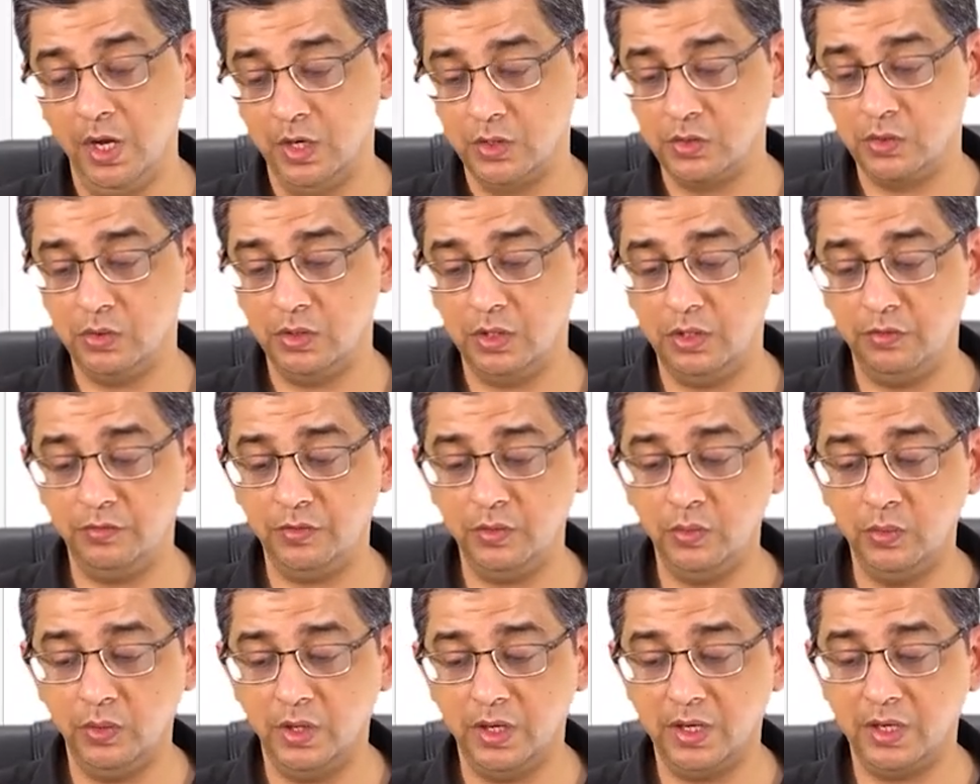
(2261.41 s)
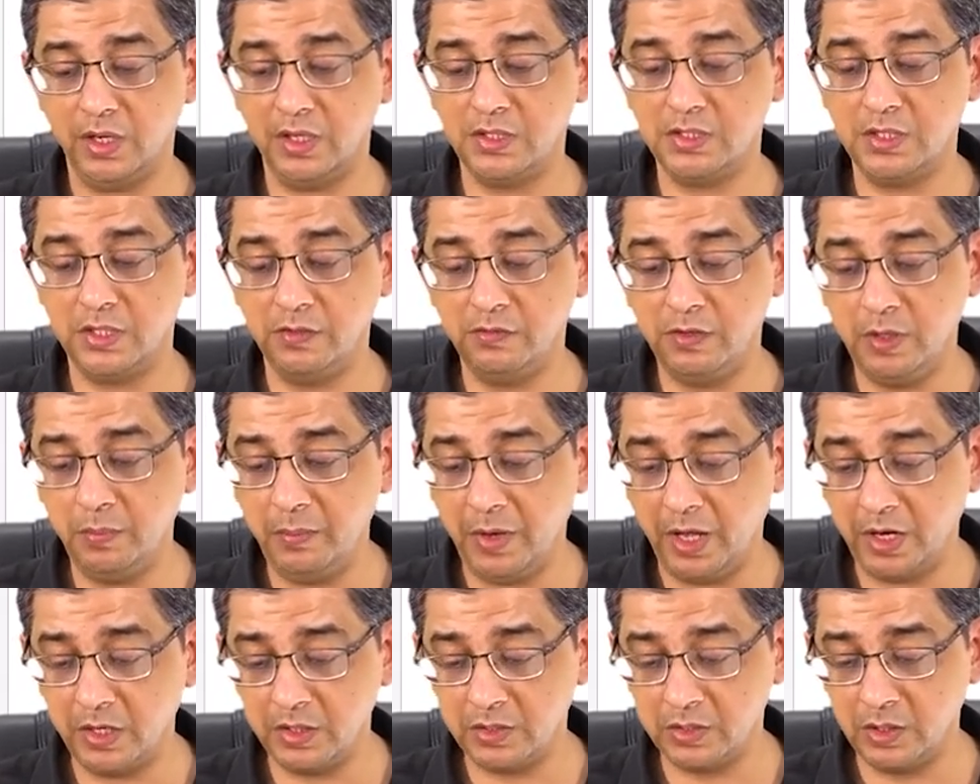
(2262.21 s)
So if you aggressively
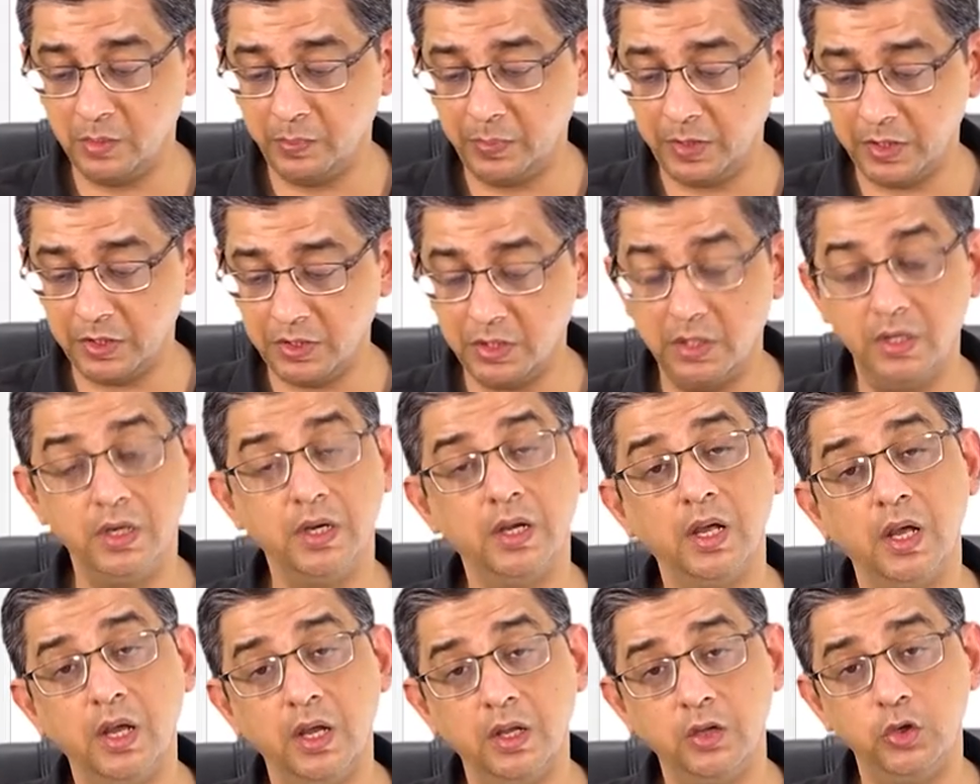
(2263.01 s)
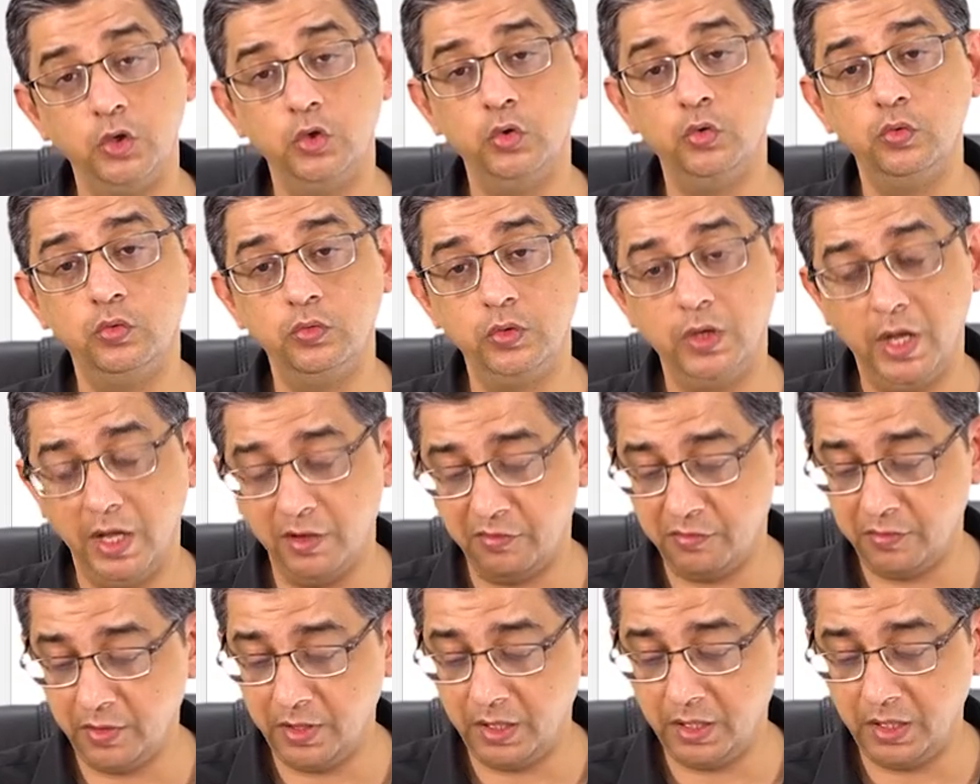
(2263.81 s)
manage the patient, you
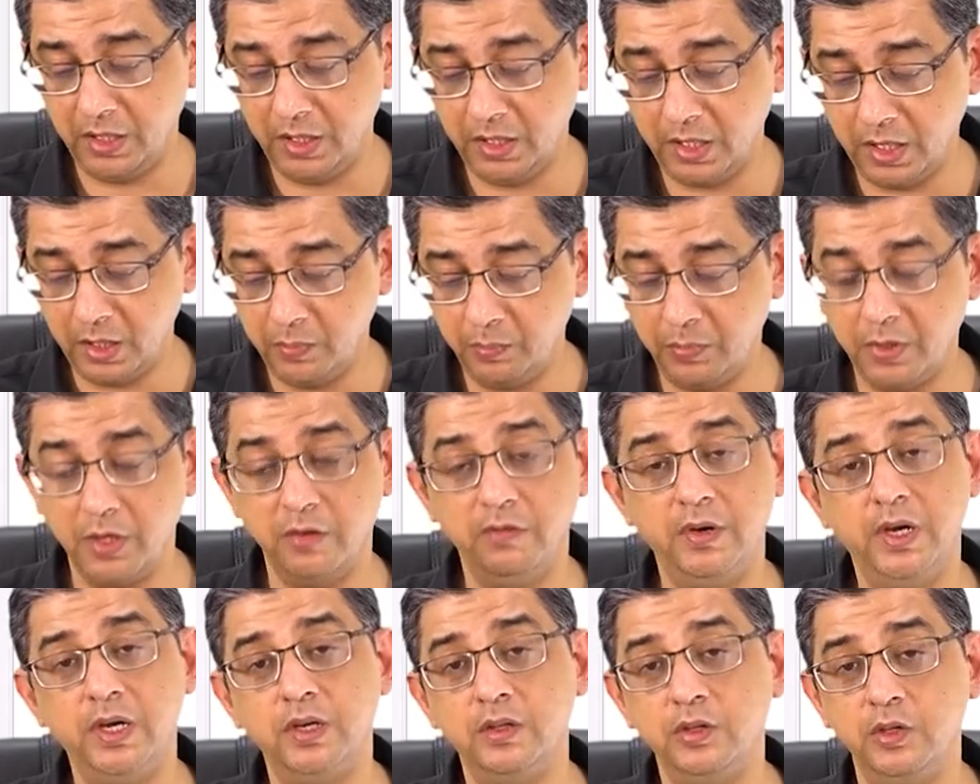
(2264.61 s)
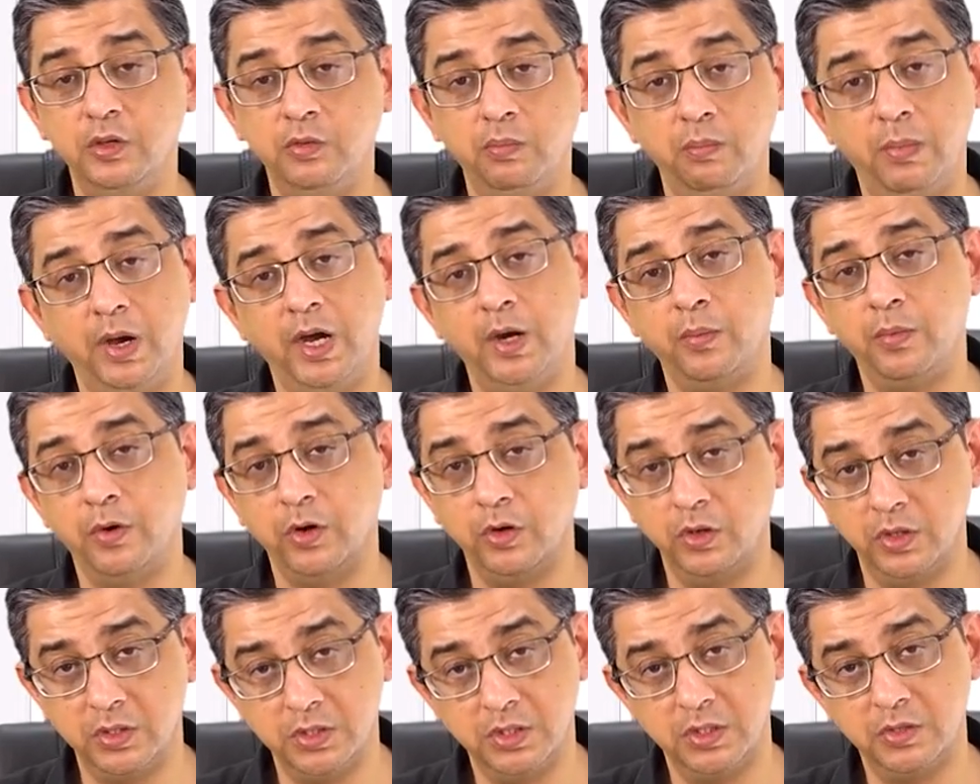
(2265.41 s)
definitely can prevent this bad
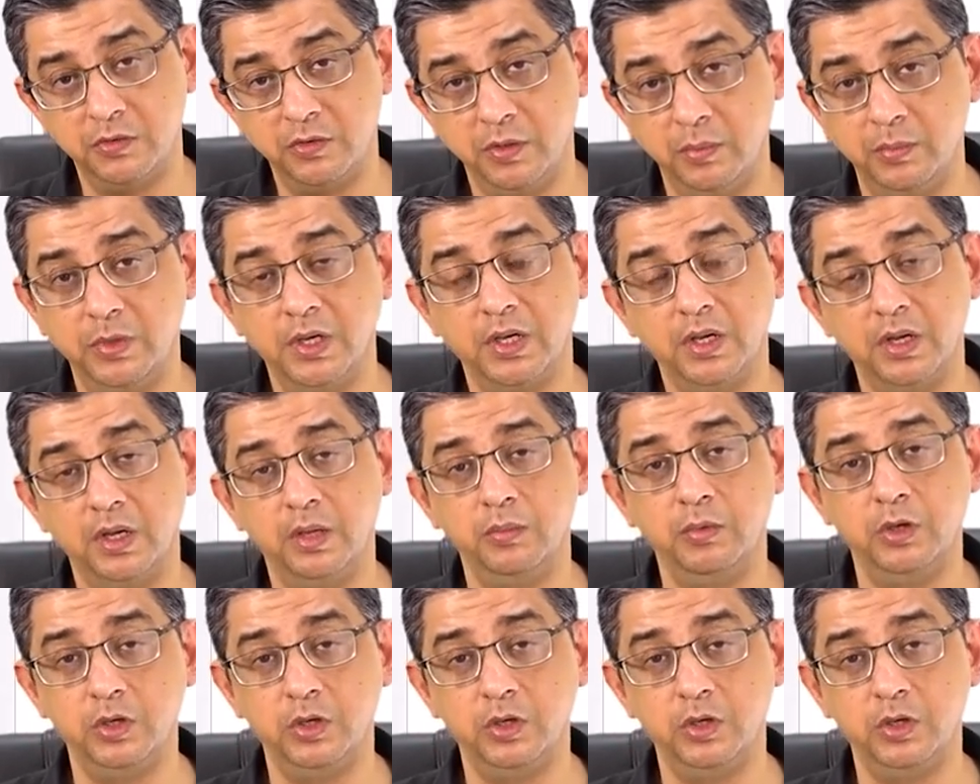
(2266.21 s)
prognosis from occurring.